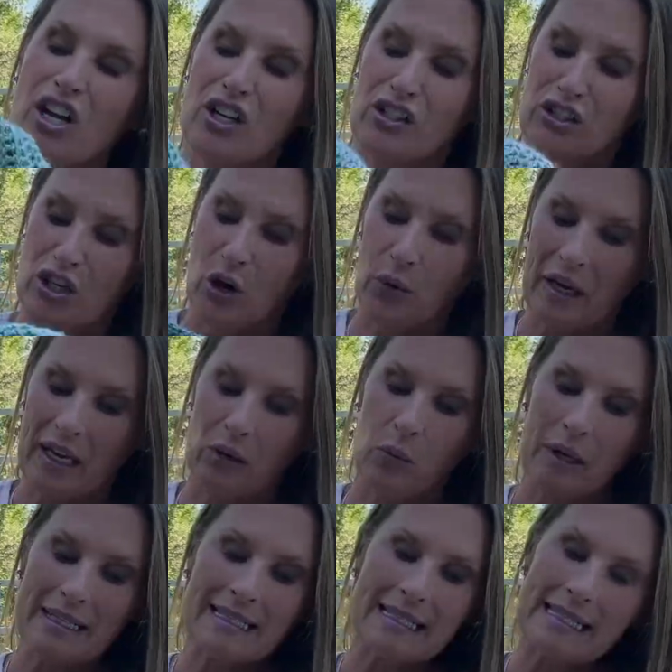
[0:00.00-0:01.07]
So it
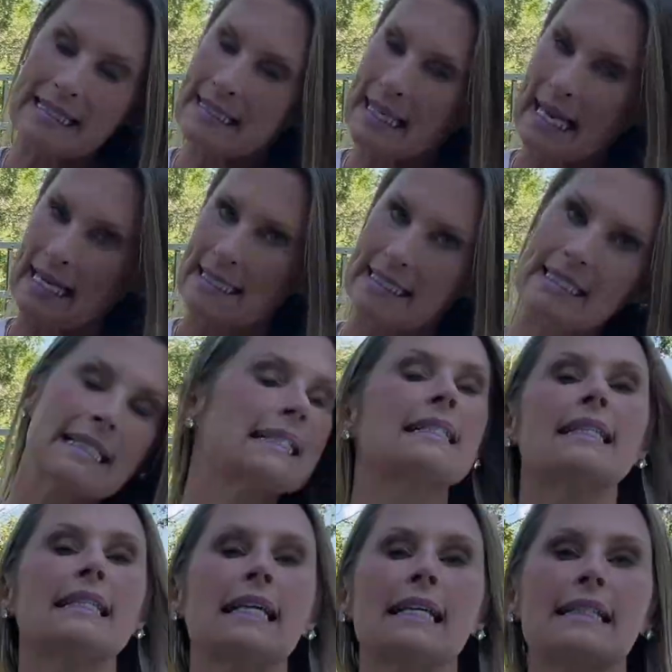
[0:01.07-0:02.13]
was
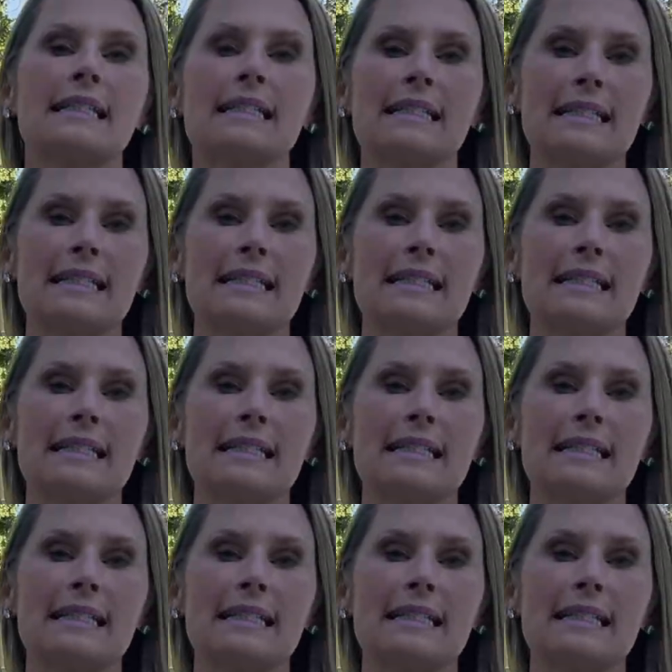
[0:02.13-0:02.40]
6